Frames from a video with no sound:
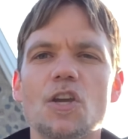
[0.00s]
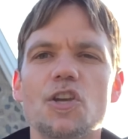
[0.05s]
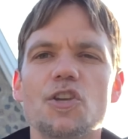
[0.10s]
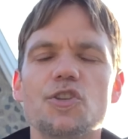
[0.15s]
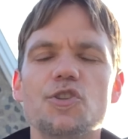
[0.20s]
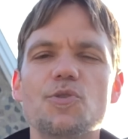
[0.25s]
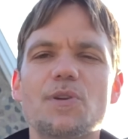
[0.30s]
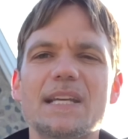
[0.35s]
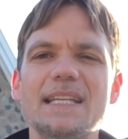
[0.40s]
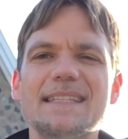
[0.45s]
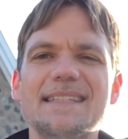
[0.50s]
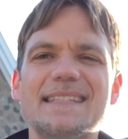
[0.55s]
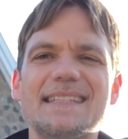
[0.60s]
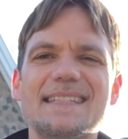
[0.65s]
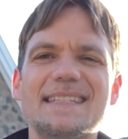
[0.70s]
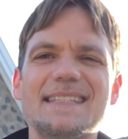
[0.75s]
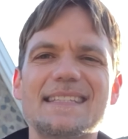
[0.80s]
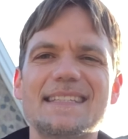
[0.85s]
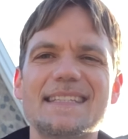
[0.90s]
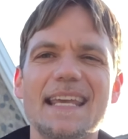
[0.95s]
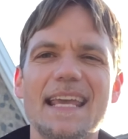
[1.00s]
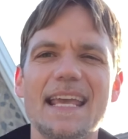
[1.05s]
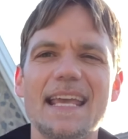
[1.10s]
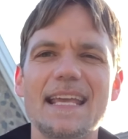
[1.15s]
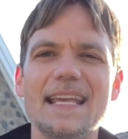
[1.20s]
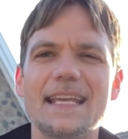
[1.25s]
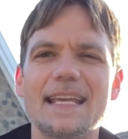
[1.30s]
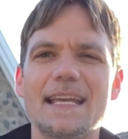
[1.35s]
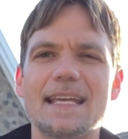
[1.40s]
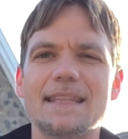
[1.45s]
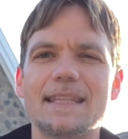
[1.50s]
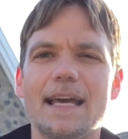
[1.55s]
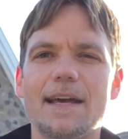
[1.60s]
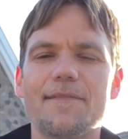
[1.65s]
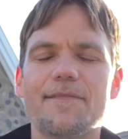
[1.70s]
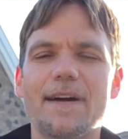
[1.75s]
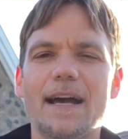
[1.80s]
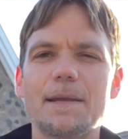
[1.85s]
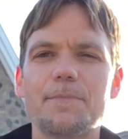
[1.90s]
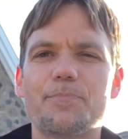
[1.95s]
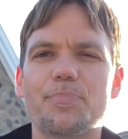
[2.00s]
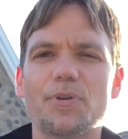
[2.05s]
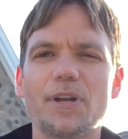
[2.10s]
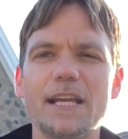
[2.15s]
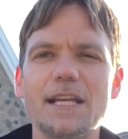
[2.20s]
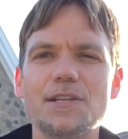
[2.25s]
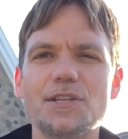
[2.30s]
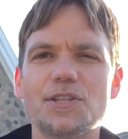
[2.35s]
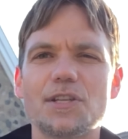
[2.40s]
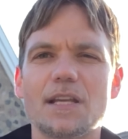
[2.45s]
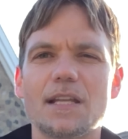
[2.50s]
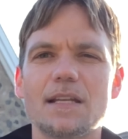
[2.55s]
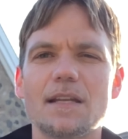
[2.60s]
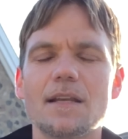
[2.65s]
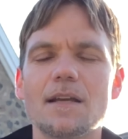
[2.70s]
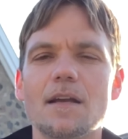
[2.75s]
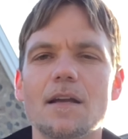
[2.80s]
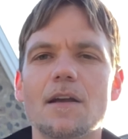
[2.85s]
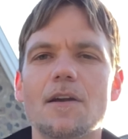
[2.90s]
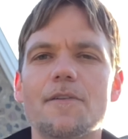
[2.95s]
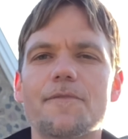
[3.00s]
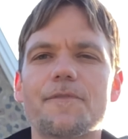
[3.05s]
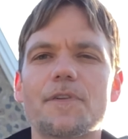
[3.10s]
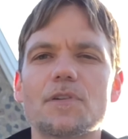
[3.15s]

you can stay in that vibration